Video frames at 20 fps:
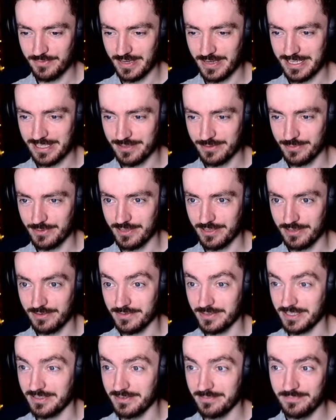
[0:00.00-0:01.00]
fates are we
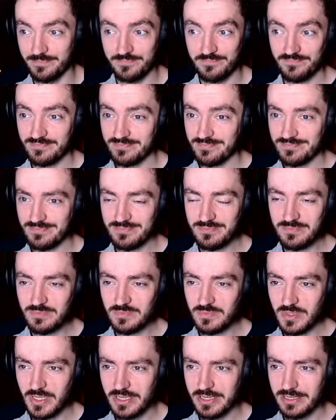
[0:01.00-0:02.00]
solving?
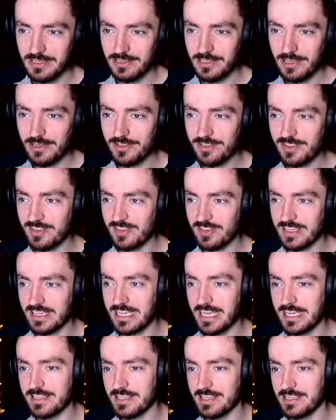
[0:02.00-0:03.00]
Lost at sea
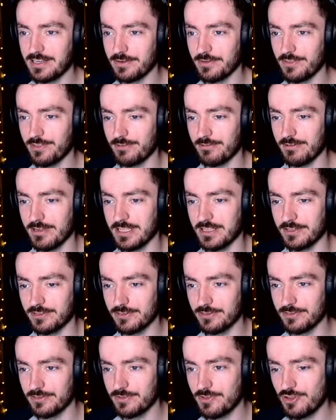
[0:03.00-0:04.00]
1803, the
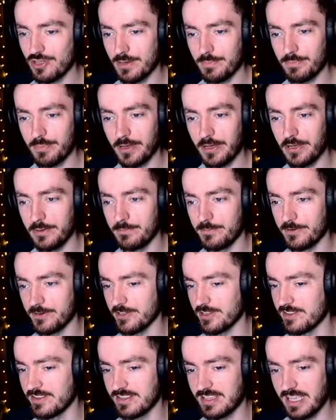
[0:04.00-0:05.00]
good ship
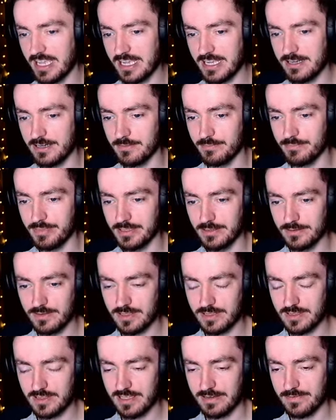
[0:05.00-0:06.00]
Obra Dinn, built
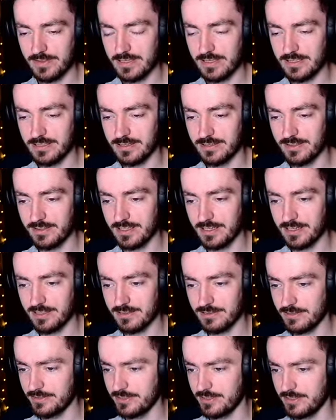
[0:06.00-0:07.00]
1796
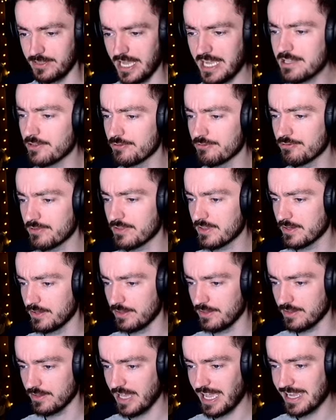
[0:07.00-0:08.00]
London, 800
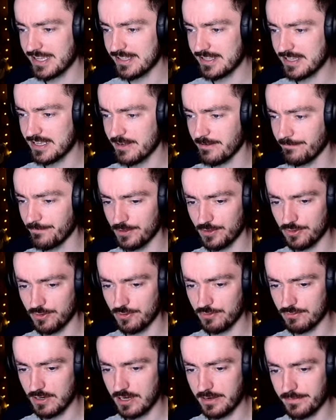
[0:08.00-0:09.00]
tons, 18 foot
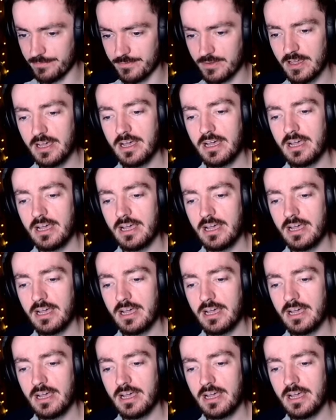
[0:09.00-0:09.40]
draft.